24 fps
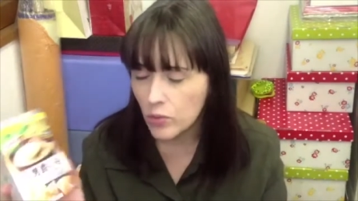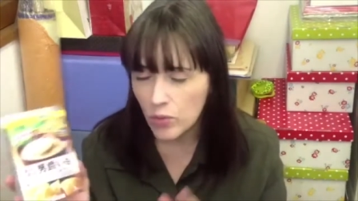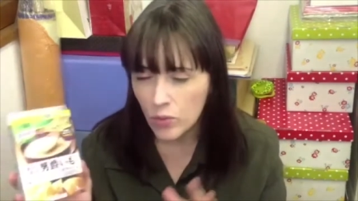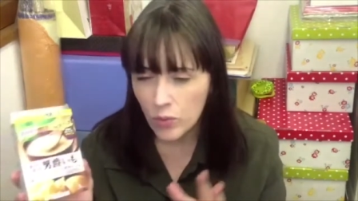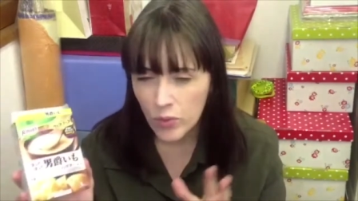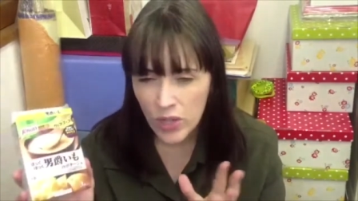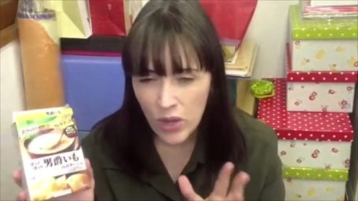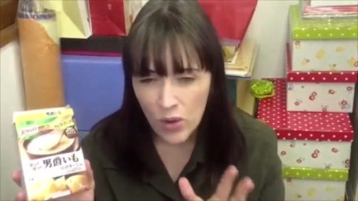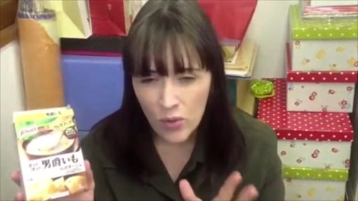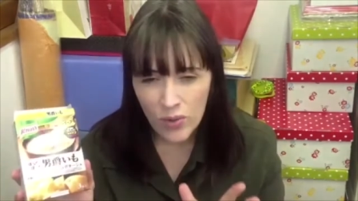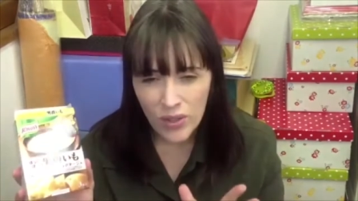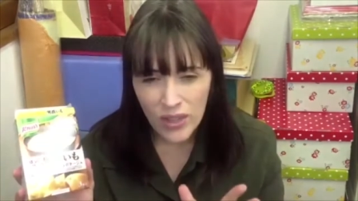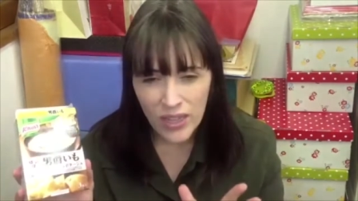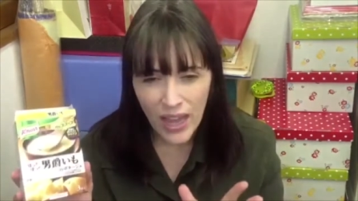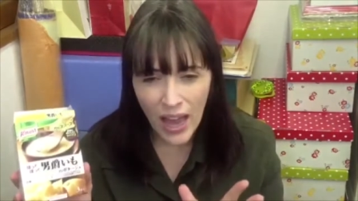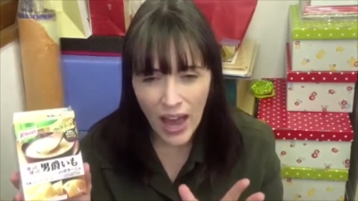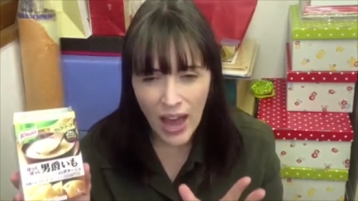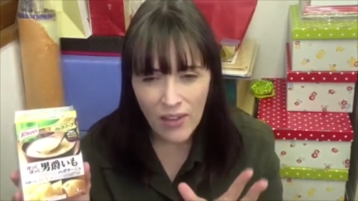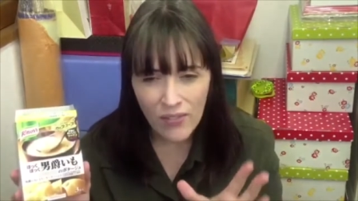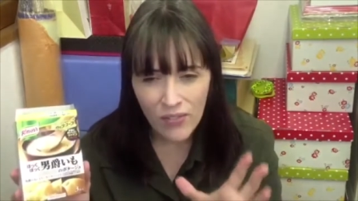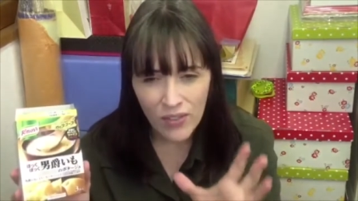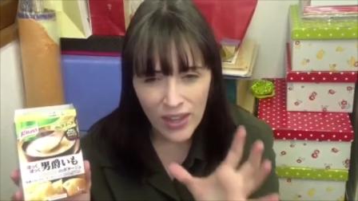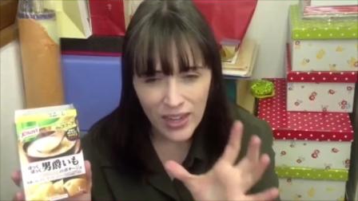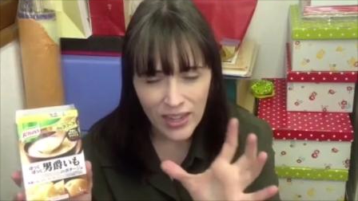We don't really
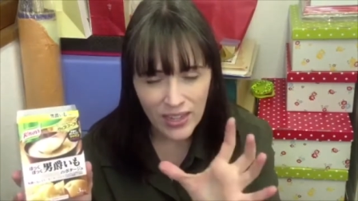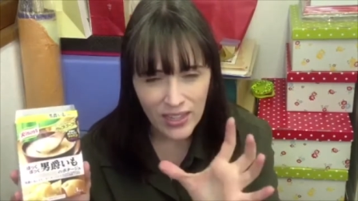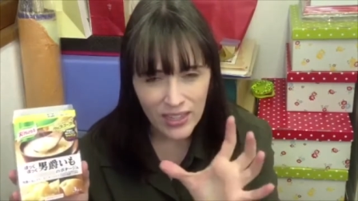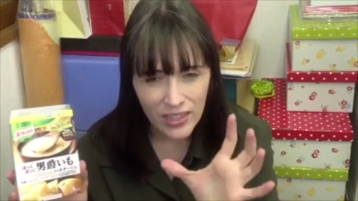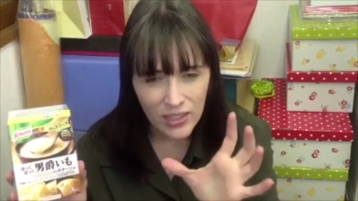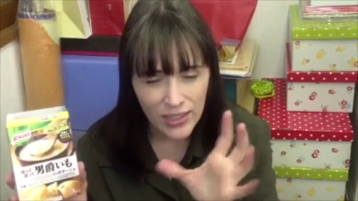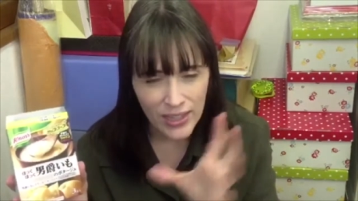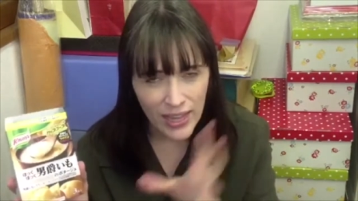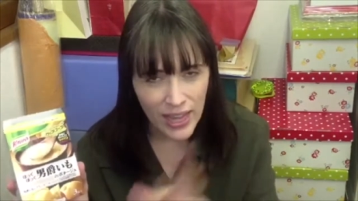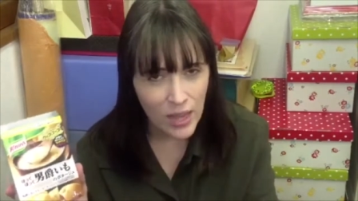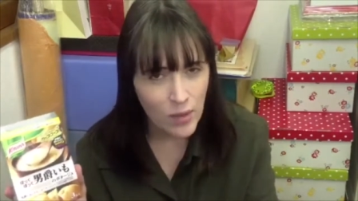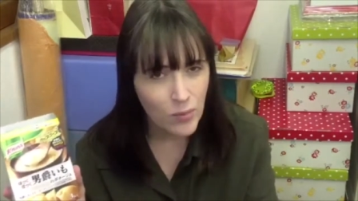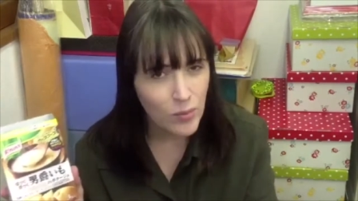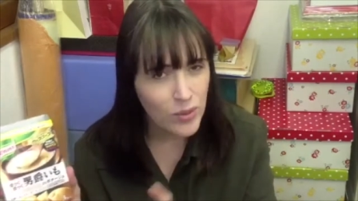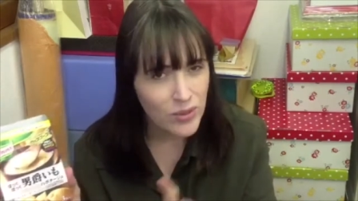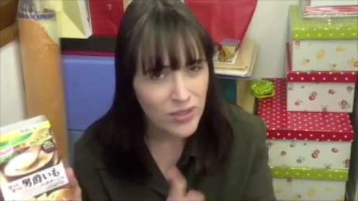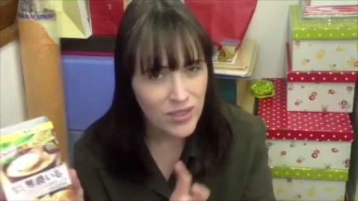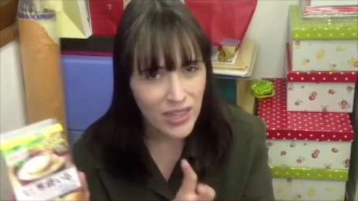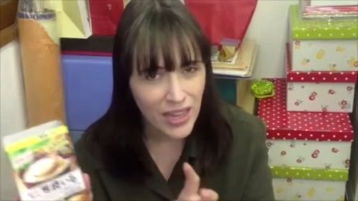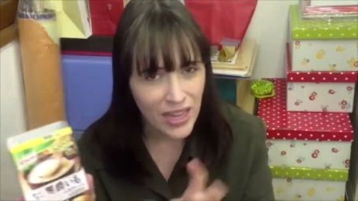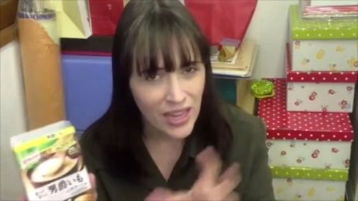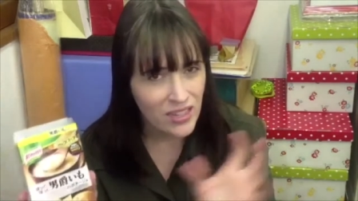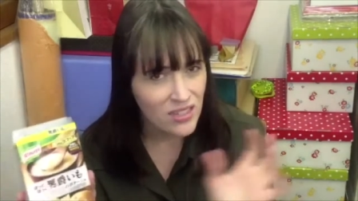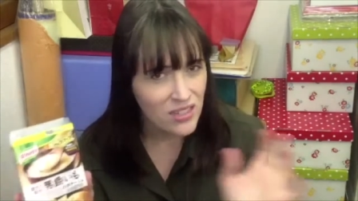have like
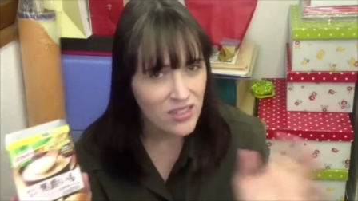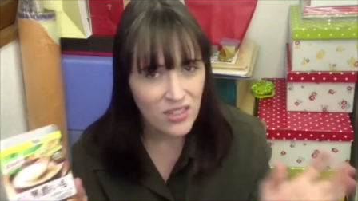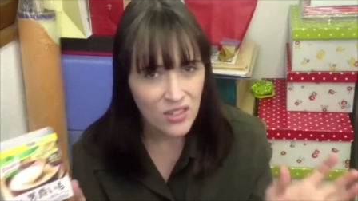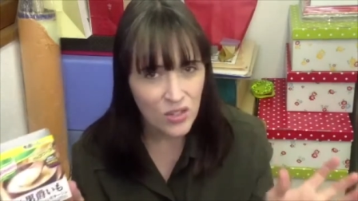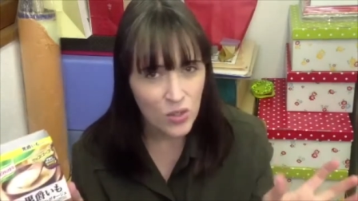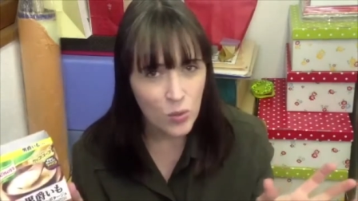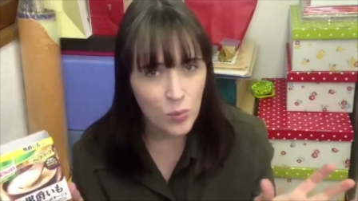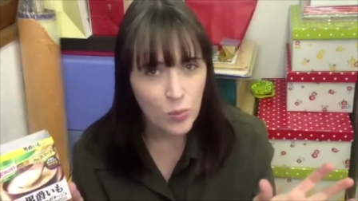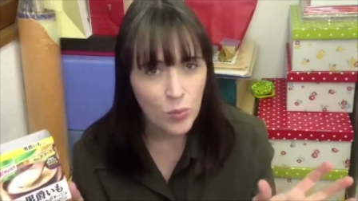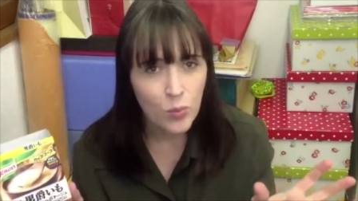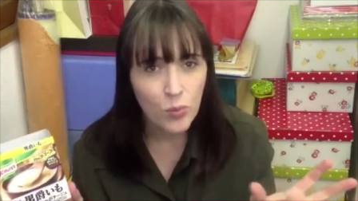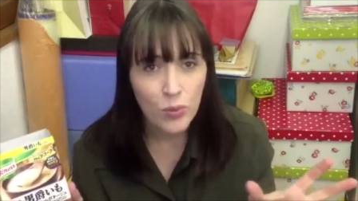Campbell's canned soup.